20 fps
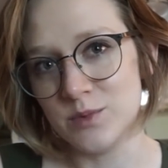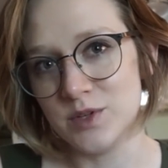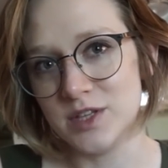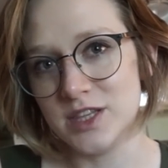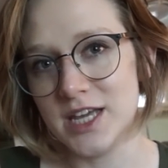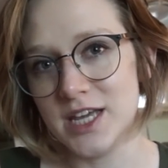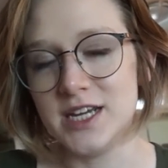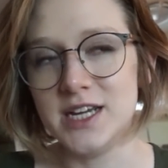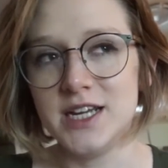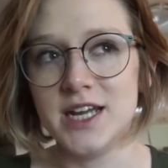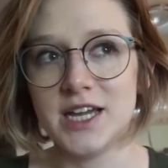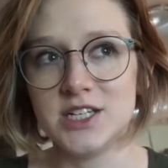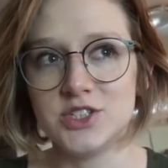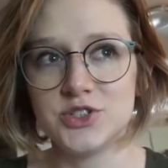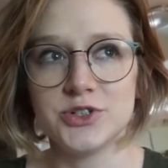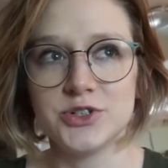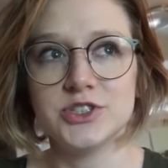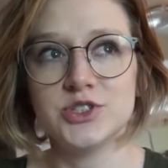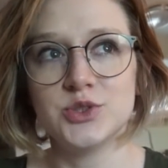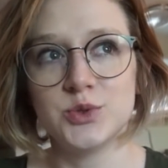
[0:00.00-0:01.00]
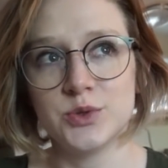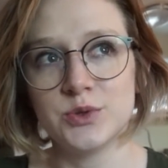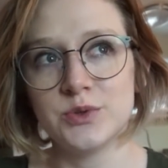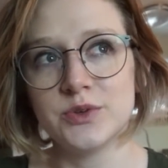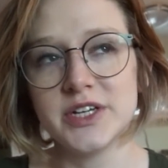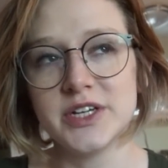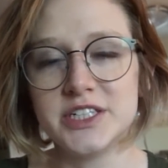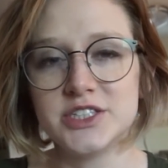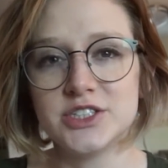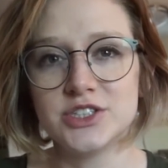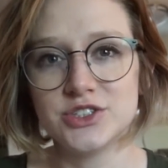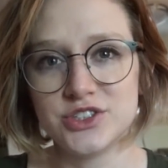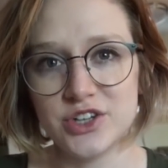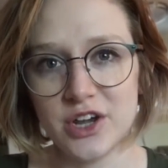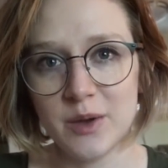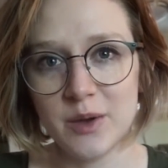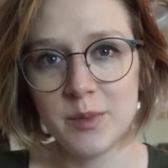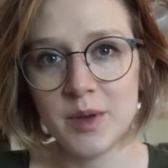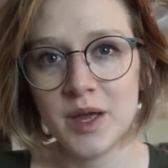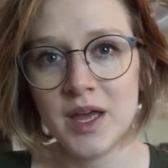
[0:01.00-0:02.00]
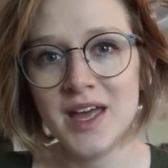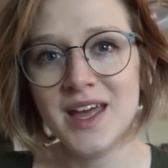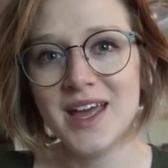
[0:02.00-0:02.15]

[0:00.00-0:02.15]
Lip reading: when they enter into a relationship.